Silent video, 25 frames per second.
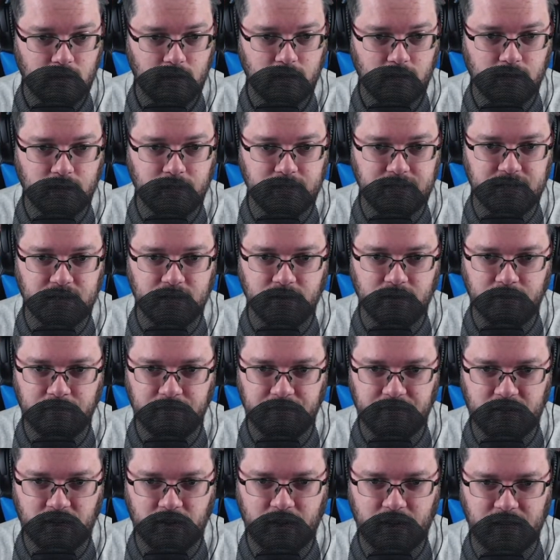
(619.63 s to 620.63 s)
Good deal.
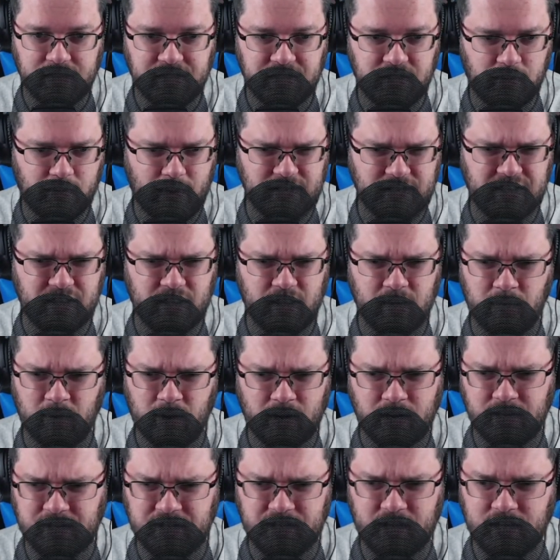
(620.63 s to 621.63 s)
Okay, so the rest of them we're
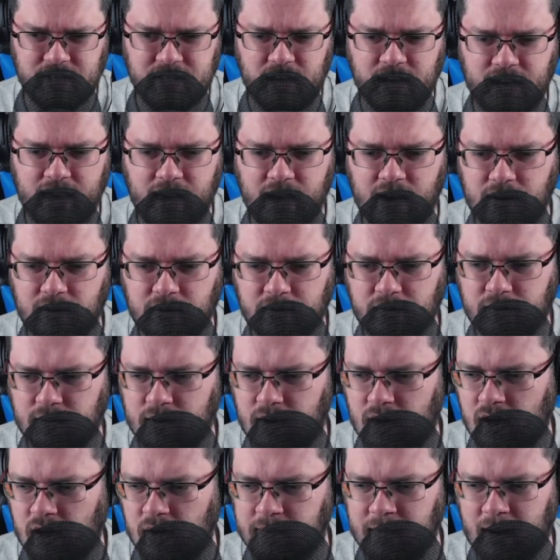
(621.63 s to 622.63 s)
just going to take out.
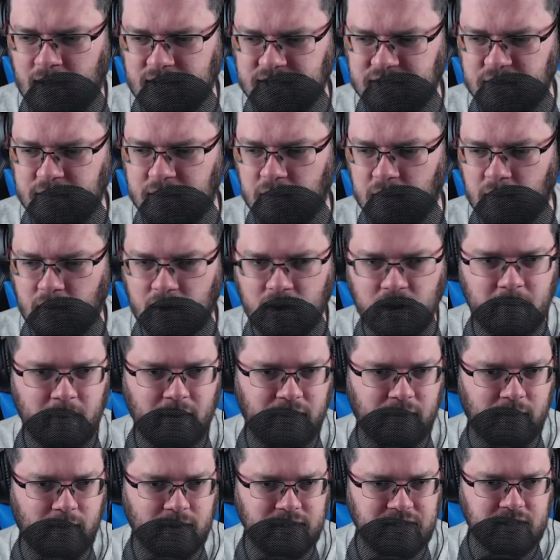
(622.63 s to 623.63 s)
I'm not super worried about
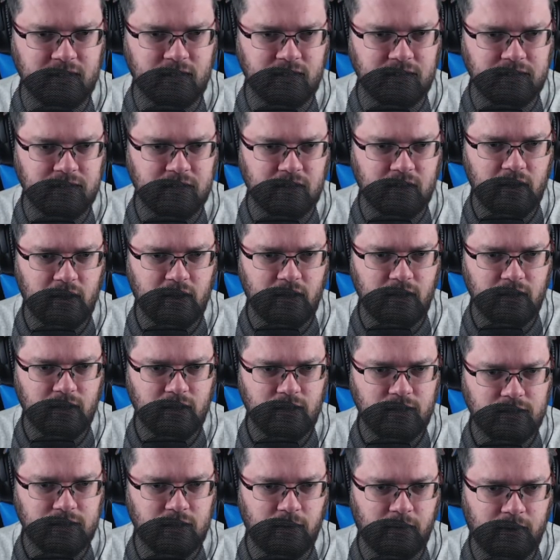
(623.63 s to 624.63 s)
the rest of these.
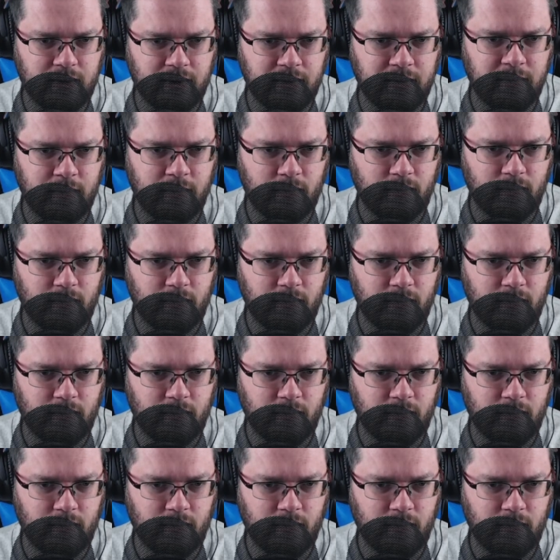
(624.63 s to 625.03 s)
Token.